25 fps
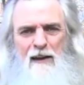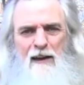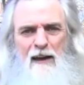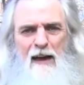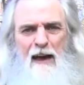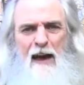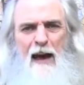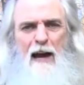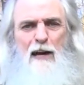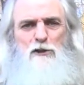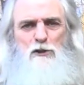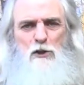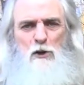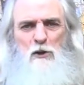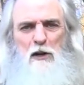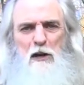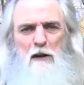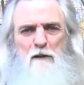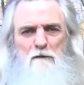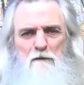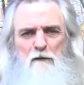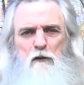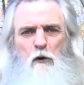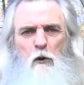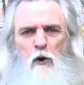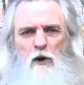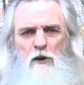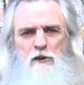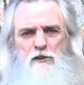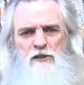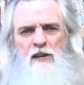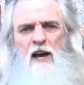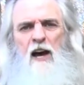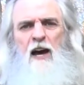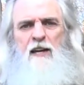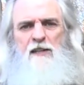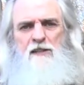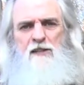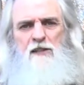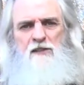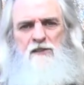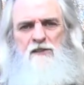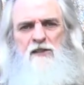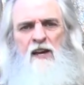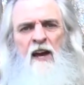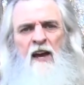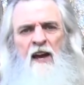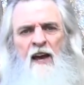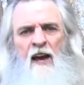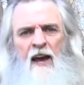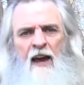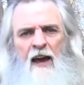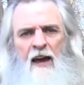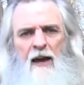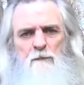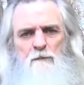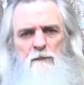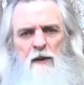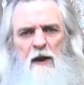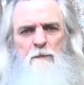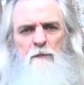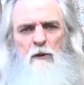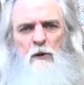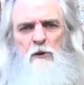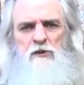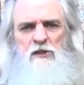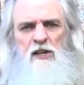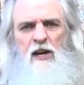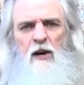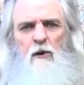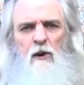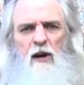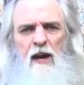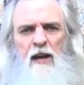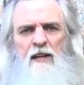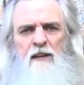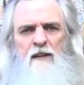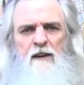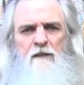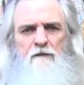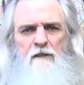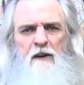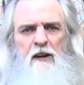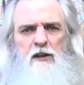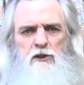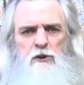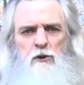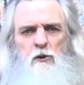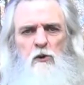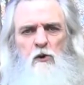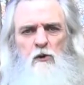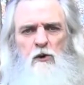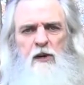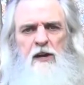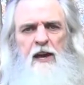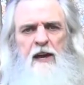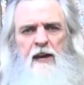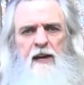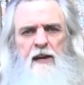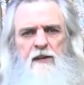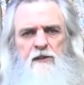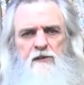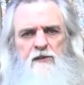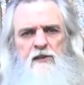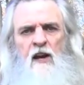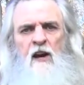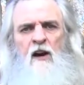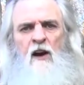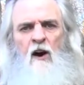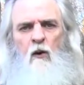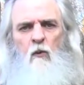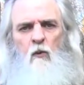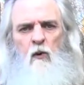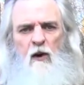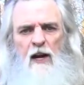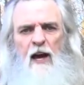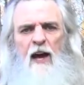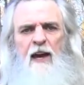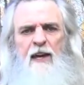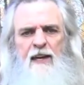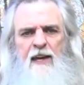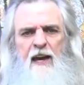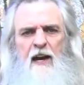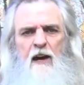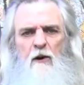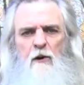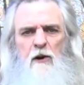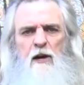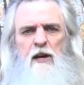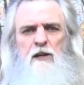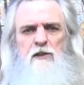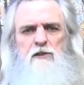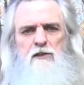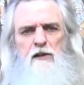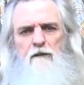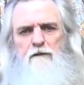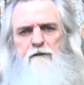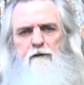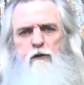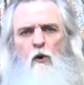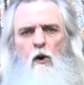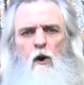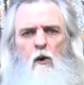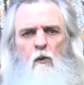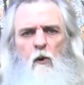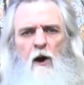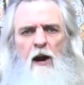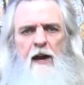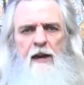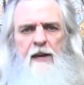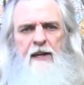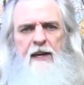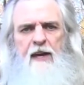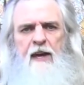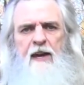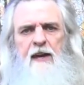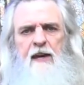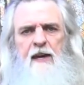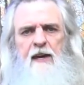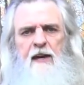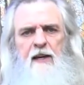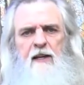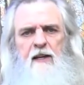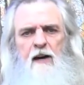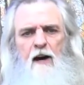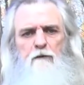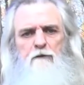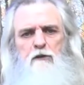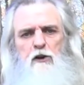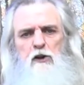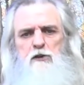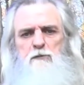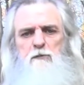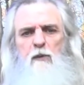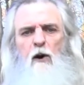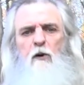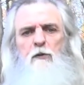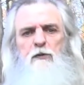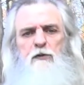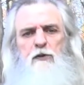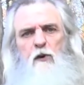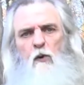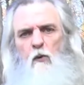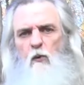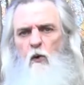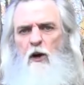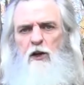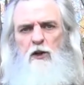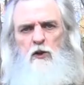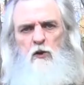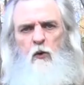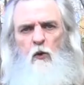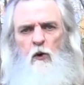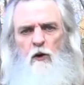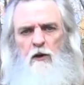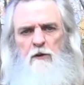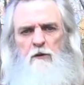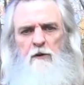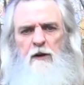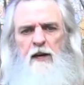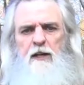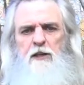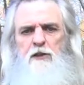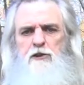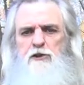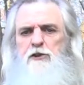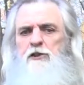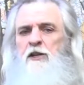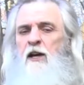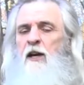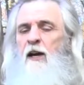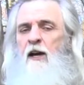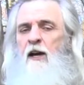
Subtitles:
actually 4 sizes, and people sell individual keys. What I carry is a 4-way key. It covers both the 1/4 inch,